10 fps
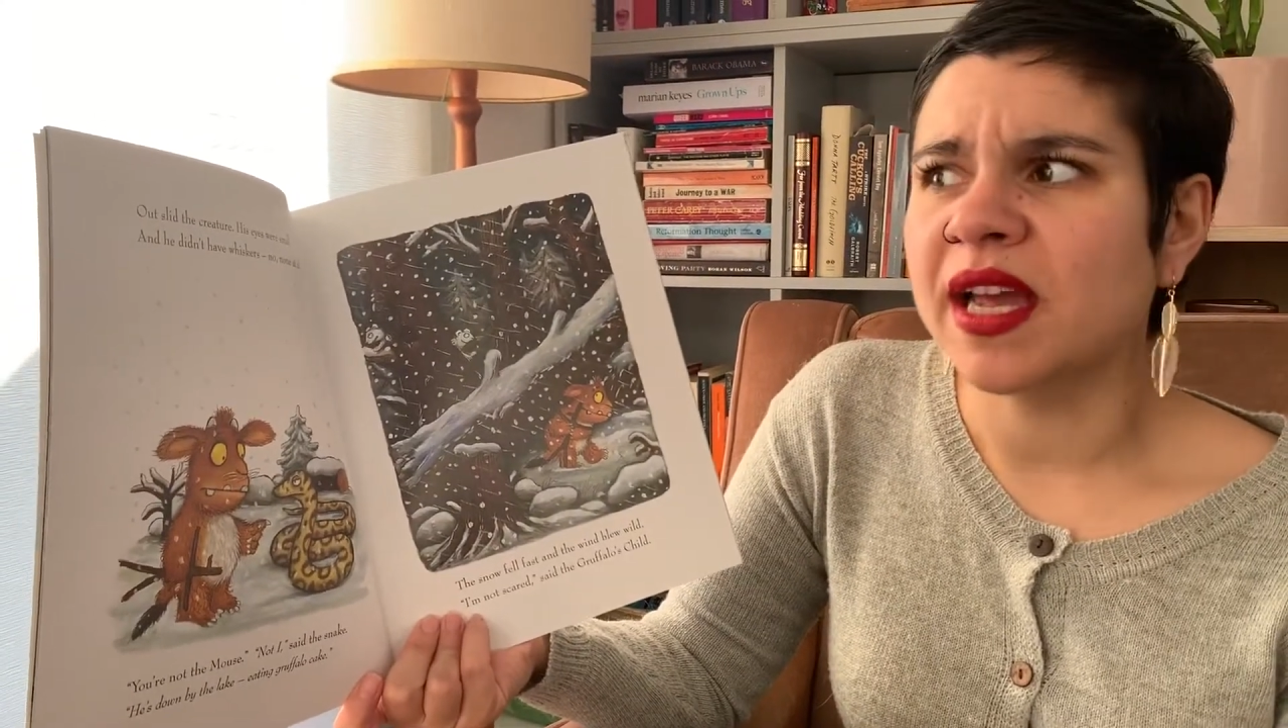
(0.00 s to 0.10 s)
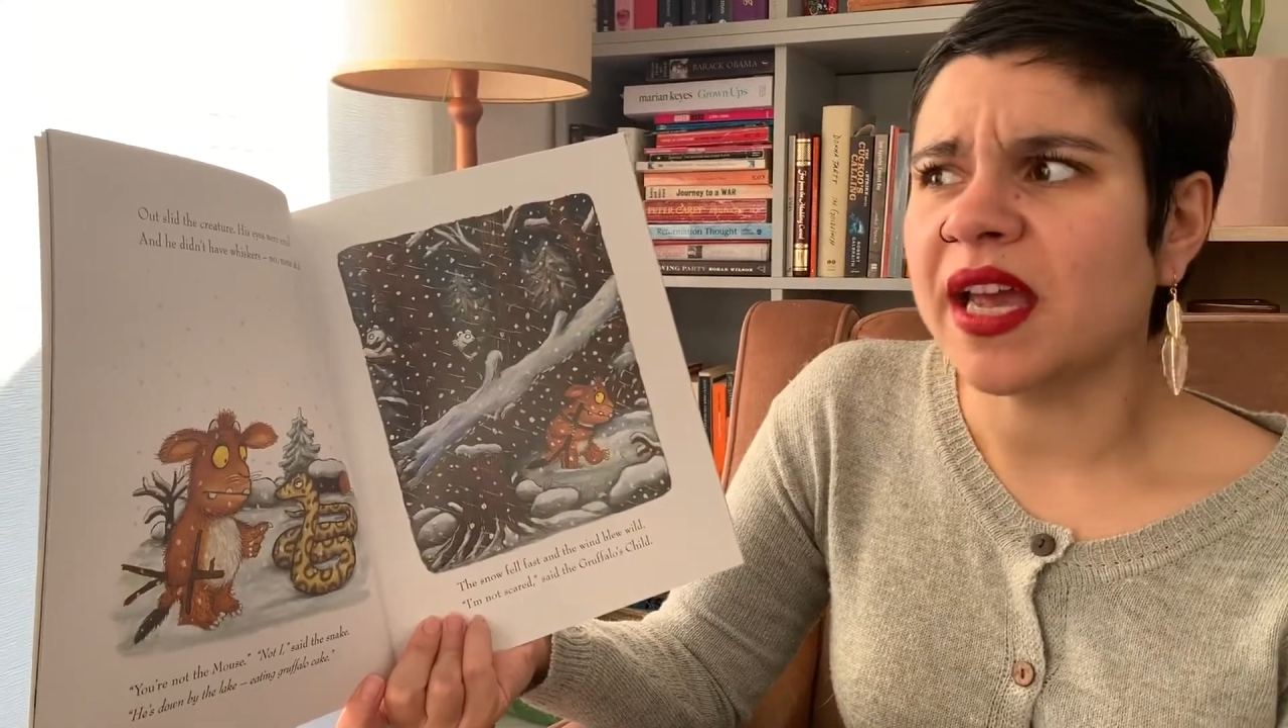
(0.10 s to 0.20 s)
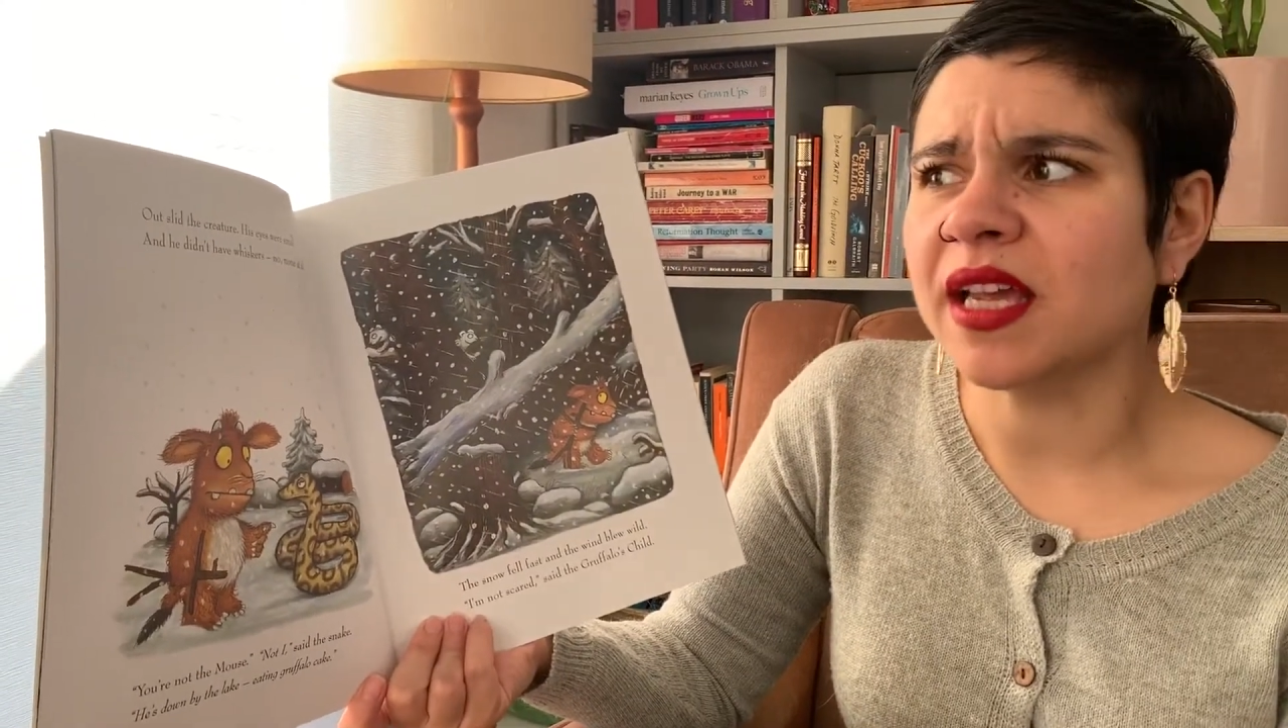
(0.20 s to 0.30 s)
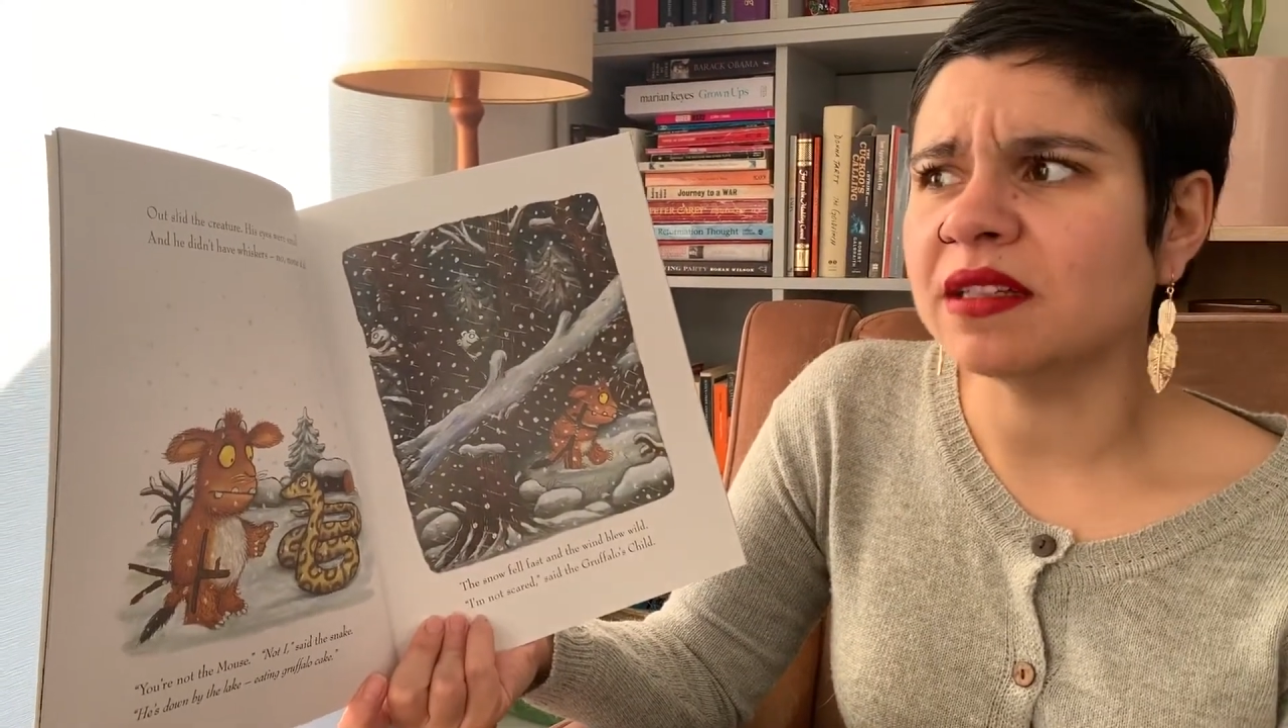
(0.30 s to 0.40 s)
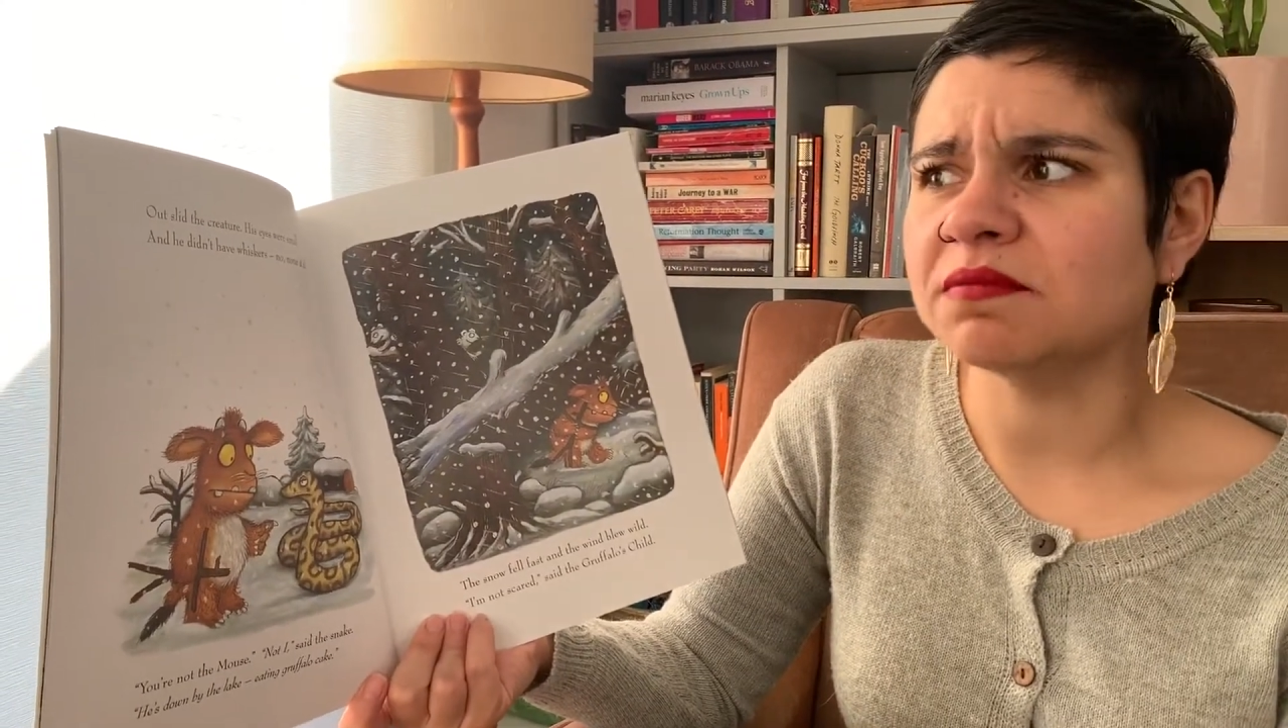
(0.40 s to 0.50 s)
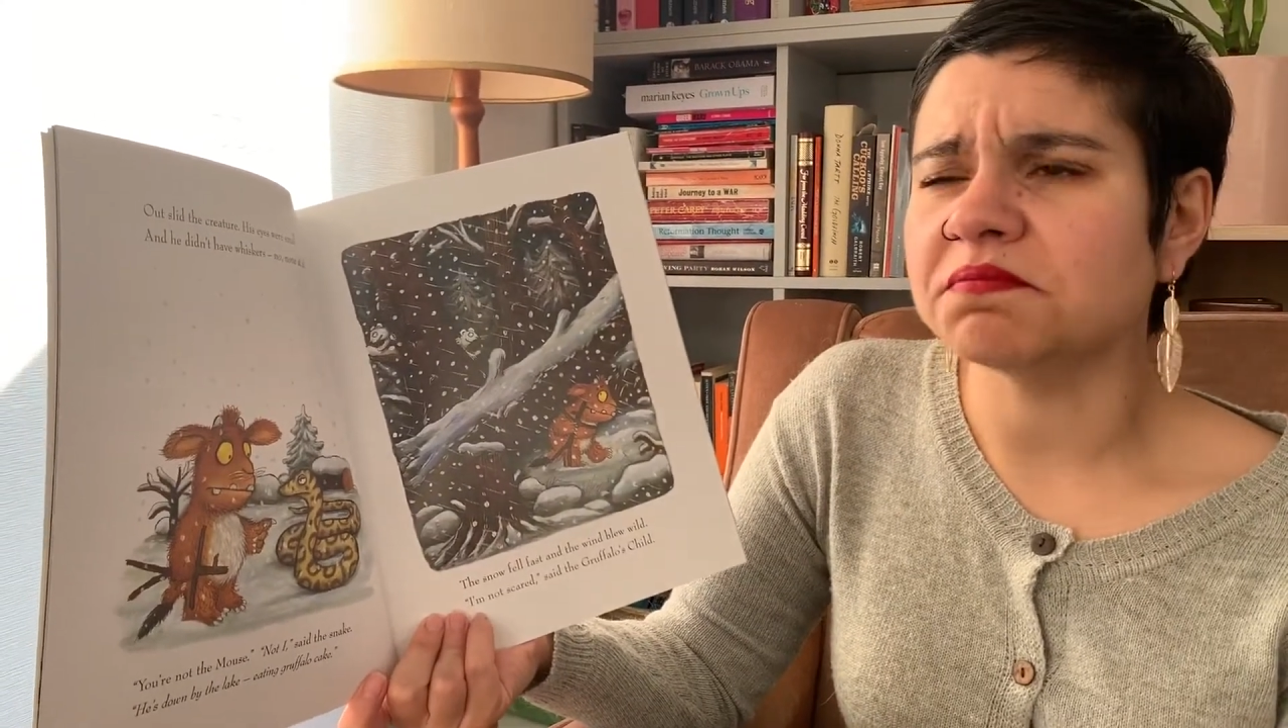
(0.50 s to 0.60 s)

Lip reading: and